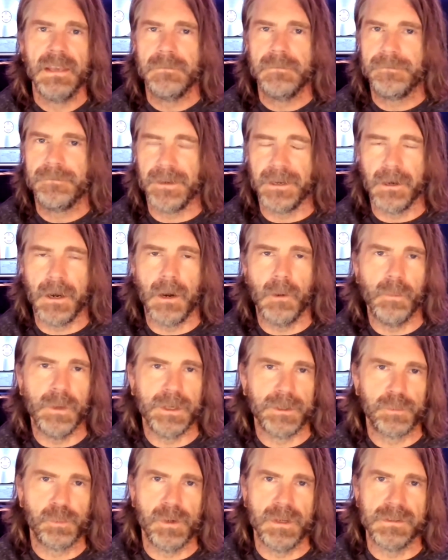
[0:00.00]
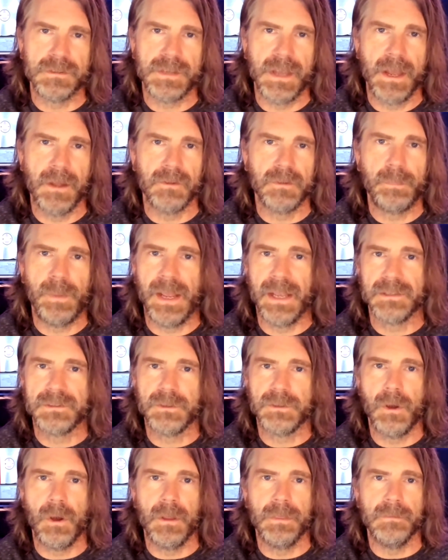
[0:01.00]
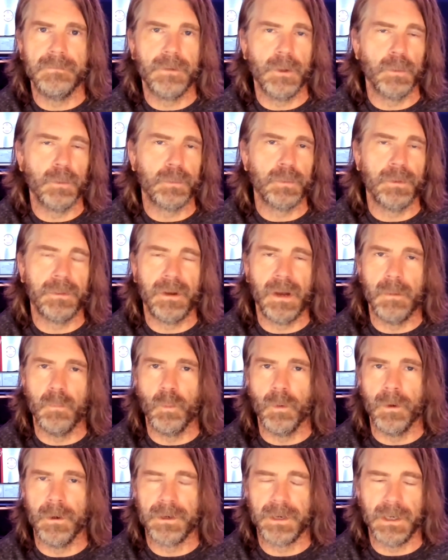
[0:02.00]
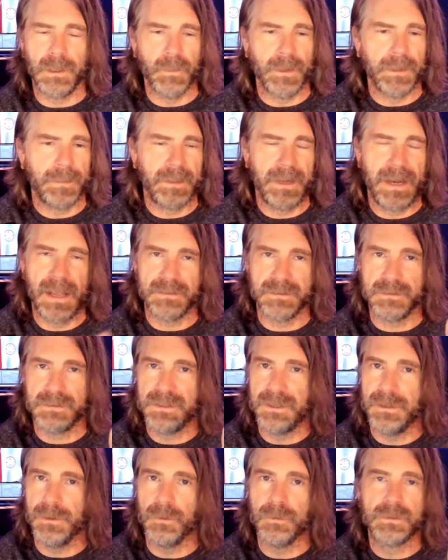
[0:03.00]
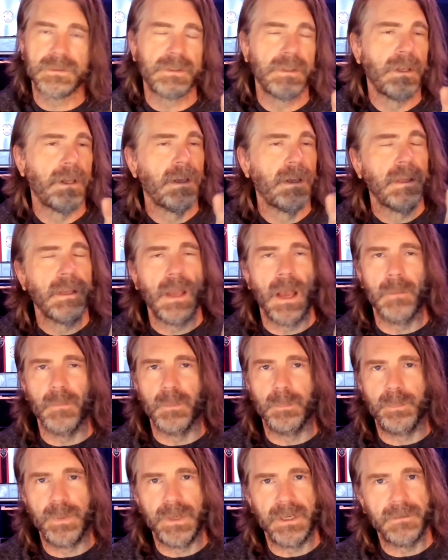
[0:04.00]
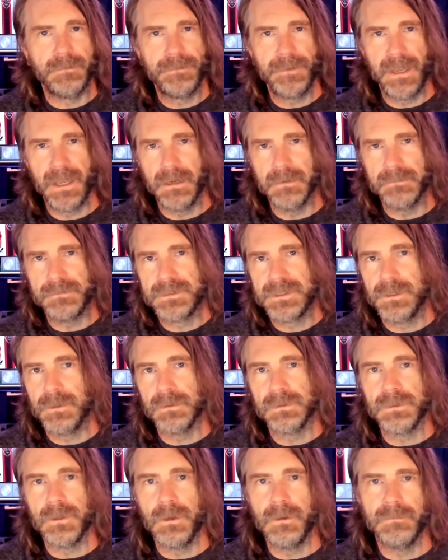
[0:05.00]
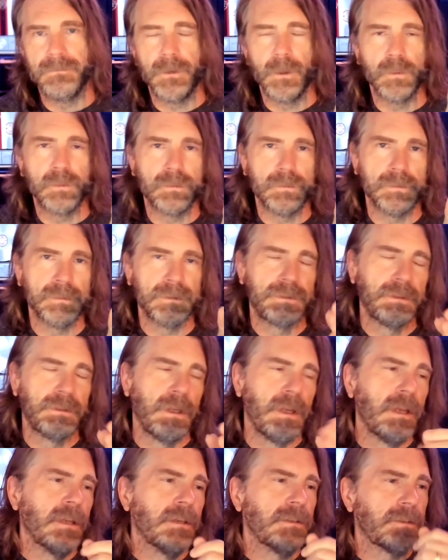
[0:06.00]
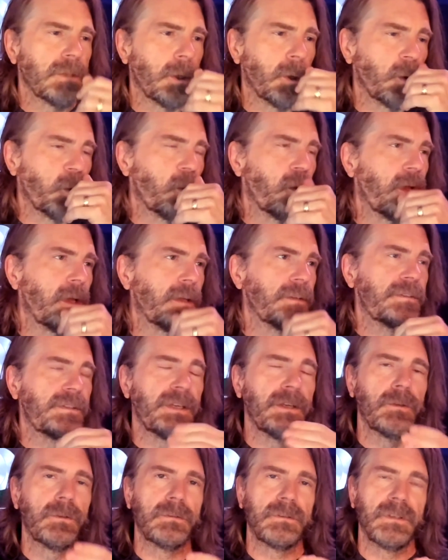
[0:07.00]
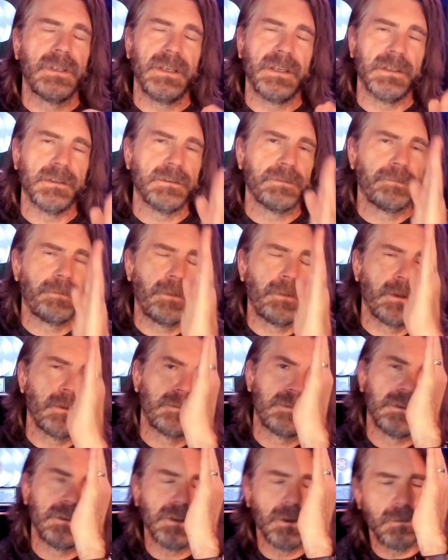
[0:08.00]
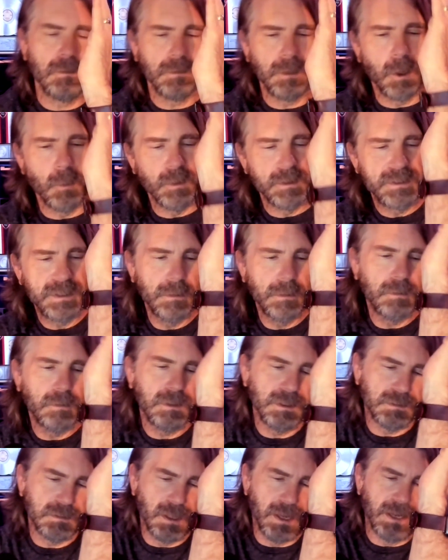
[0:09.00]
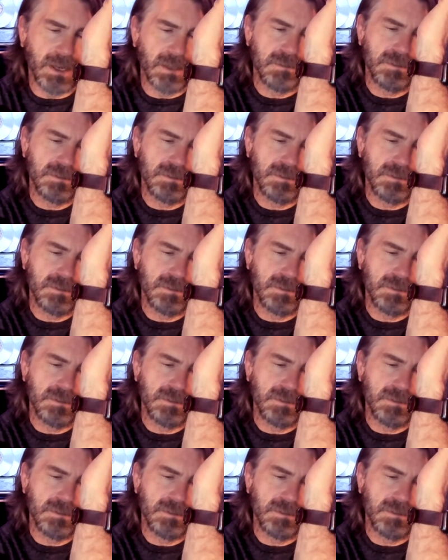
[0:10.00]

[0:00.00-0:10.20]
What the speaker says: figure out which one sounds best on the vocal that I'm working with. It has a tilt. I'm a big fan of tilt on vocals. So tilt is, for those that don't know, a tilt is like,